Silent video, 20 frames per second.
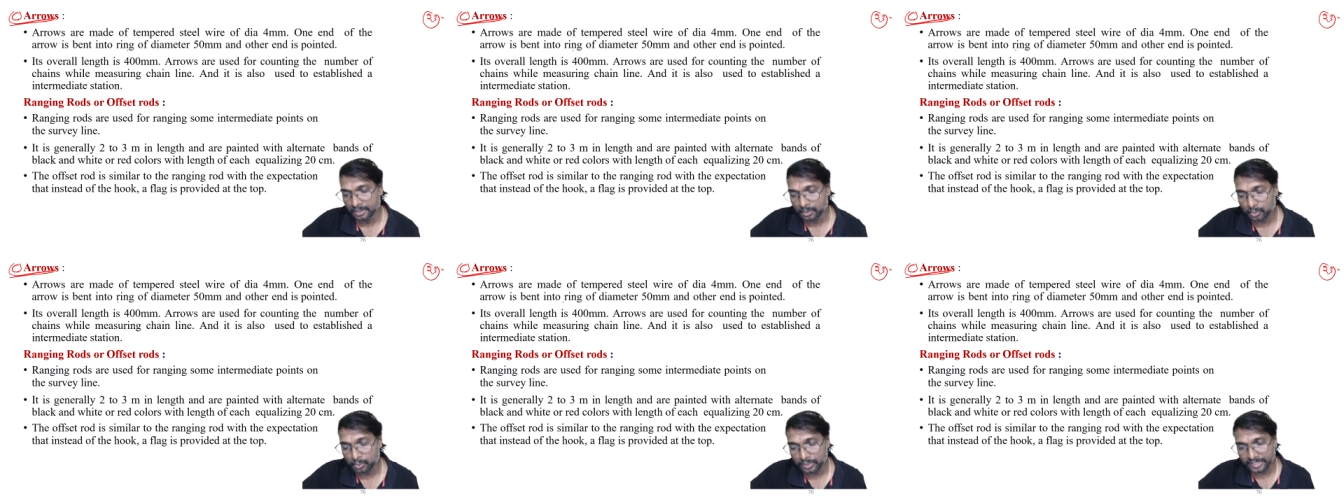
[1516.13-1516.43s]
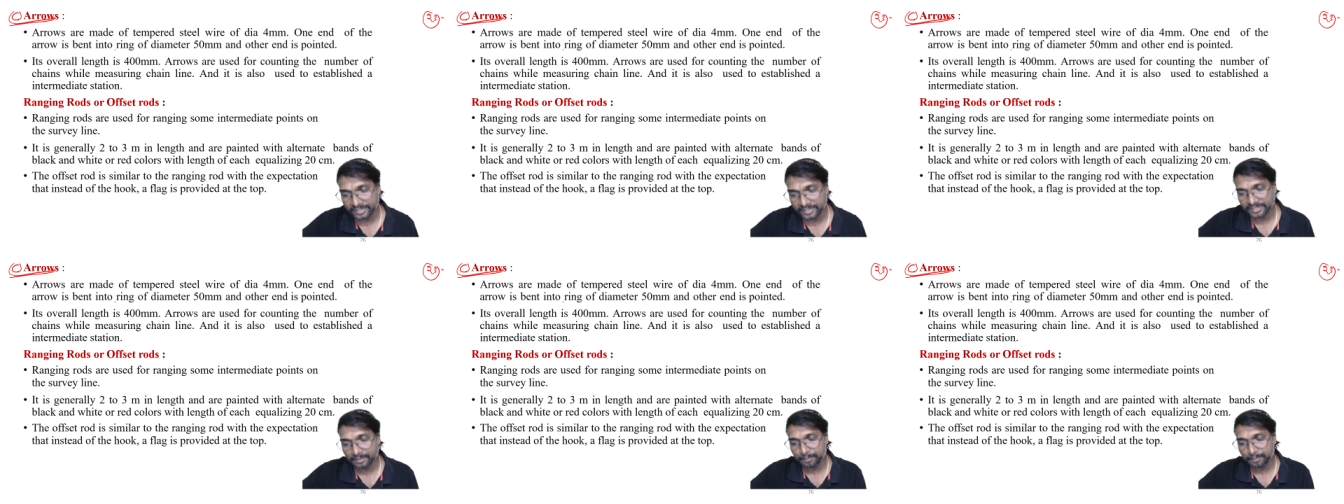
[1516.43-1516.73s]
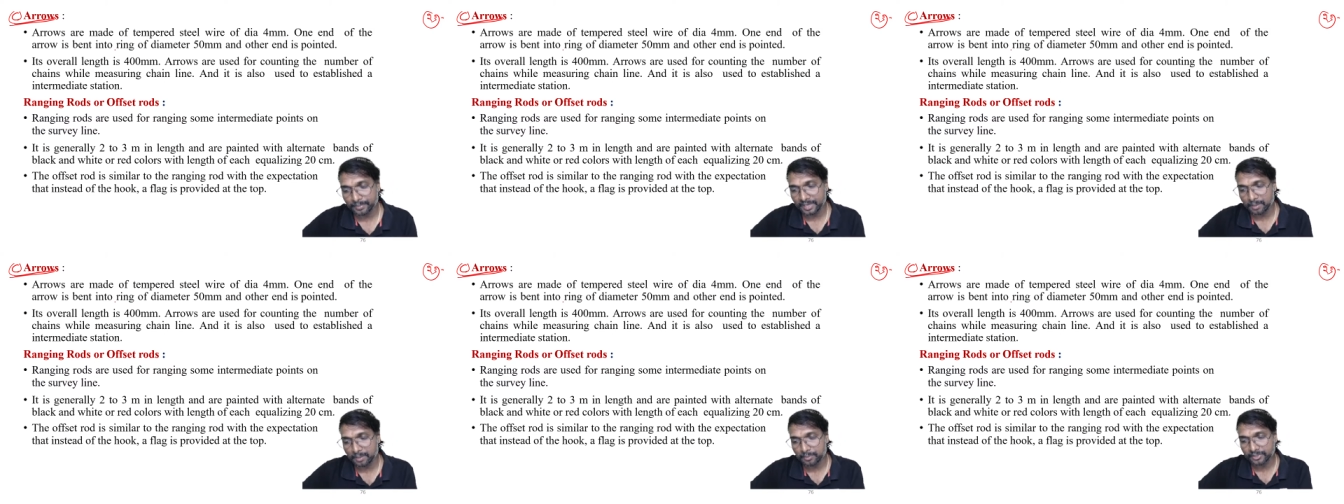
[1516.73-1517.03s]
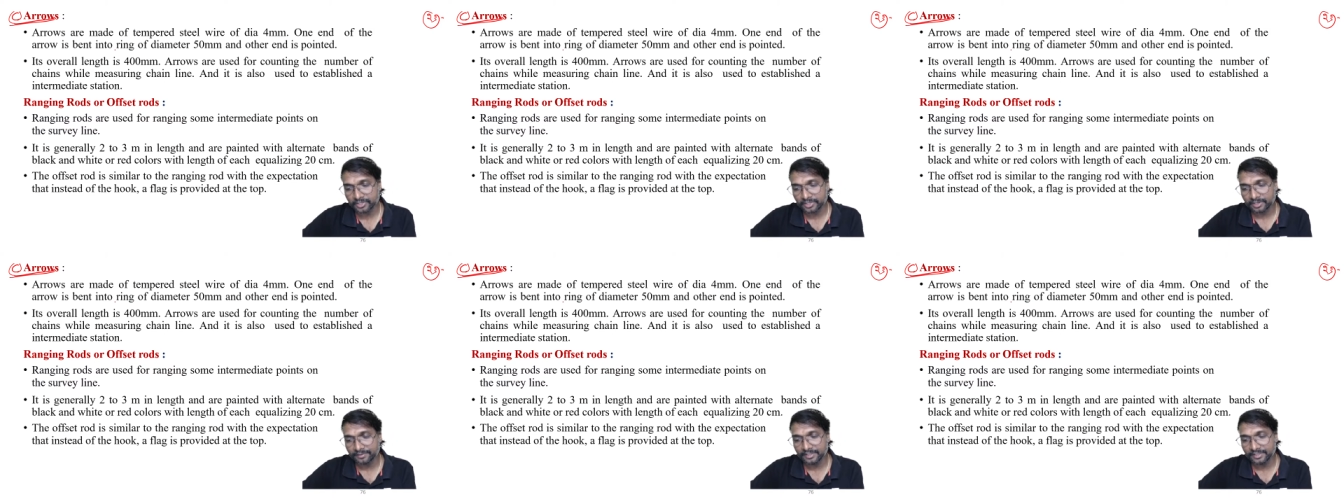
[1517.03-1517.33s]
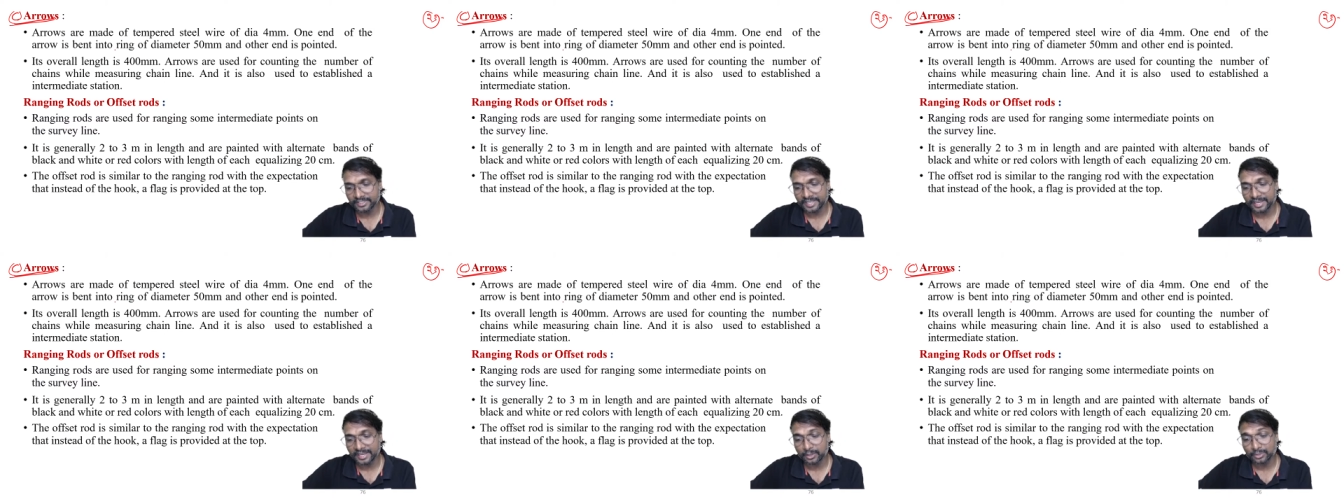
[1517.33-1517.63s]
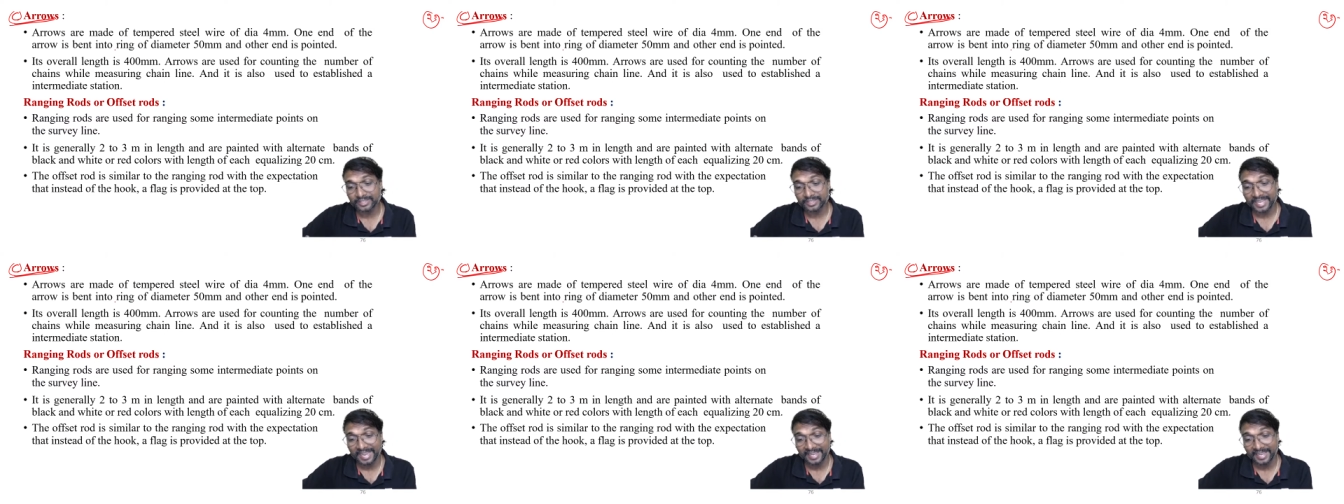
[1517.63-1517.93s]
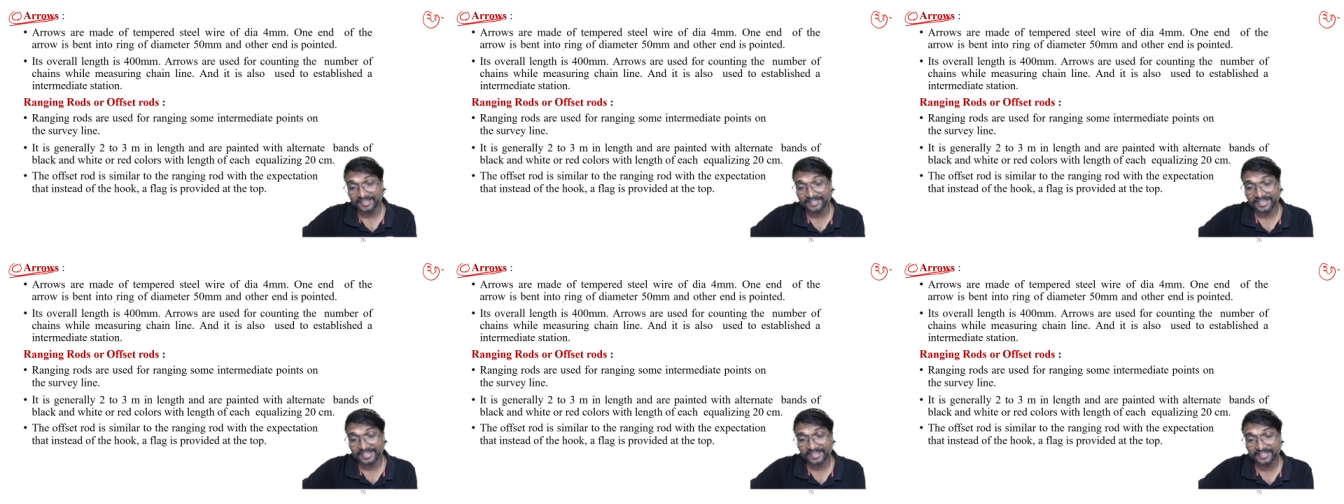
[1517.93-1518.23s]
What is the purpose of these arrows?
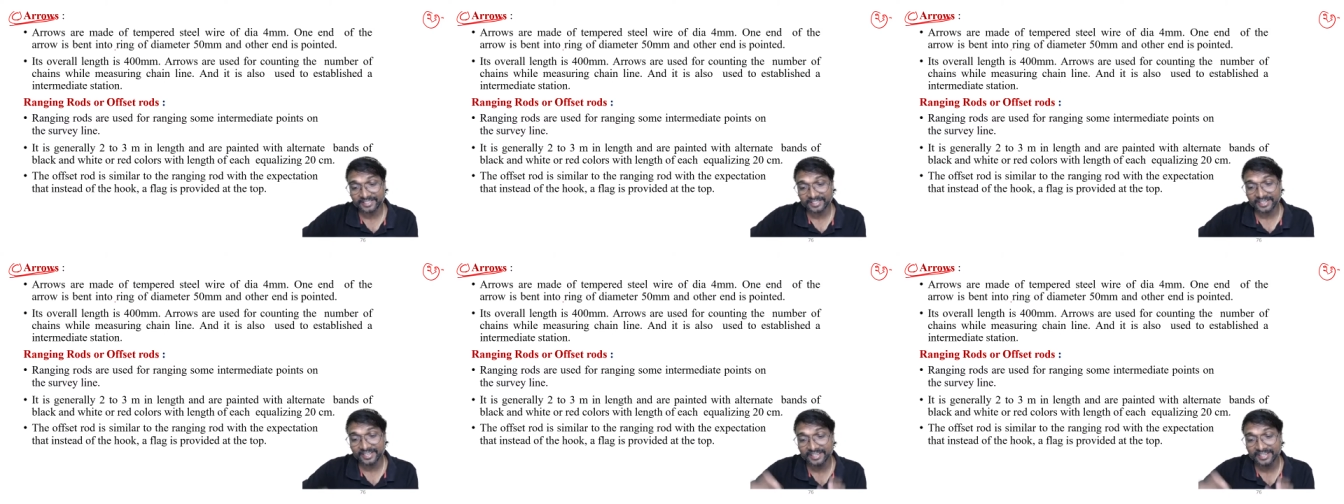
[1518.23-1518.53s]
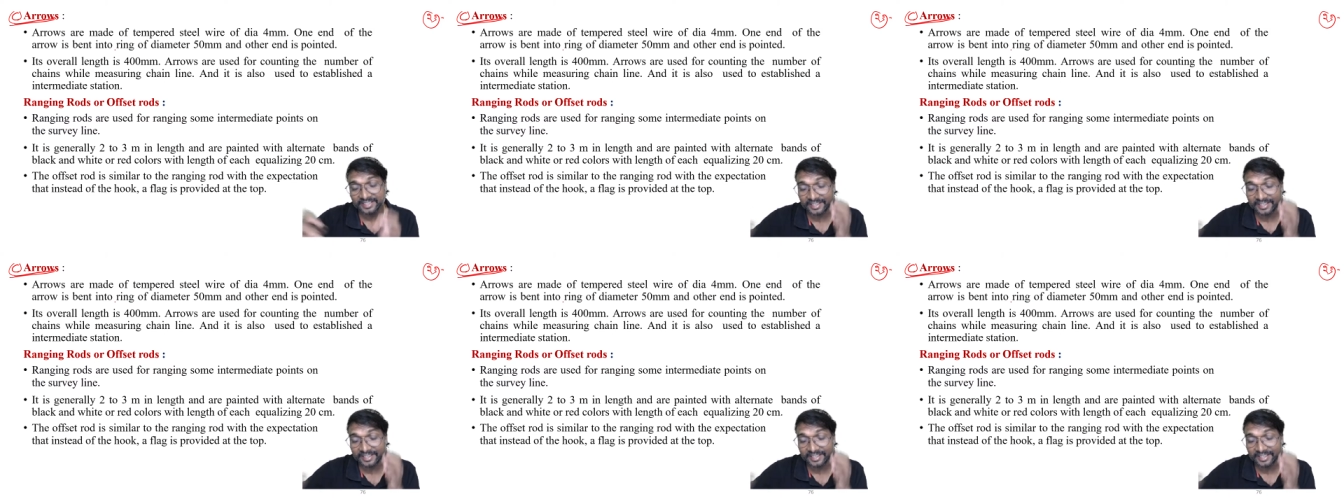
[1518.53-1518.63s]
As I said,